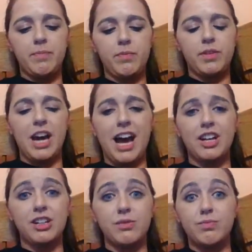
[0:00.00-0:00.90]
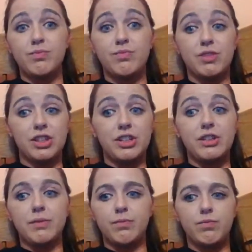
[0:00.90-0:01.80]
Kyle,
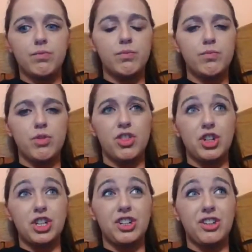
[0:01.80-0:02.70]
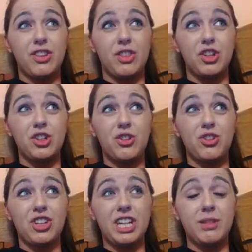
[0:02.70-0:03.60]
the third
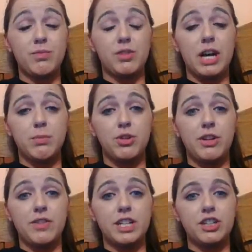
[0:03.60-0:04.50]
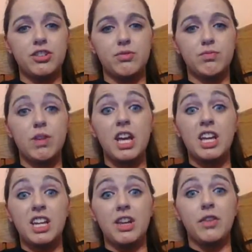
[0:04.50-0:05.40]
straight top three finish,
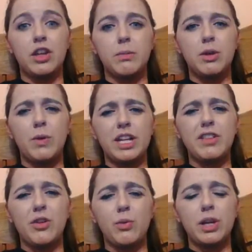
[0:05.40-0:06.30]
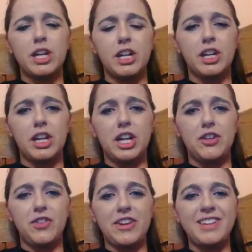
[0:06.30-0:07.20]
he's going to be winning this weekend. I can
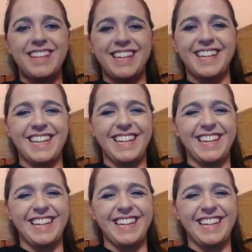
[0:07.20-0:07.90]
guarantee it.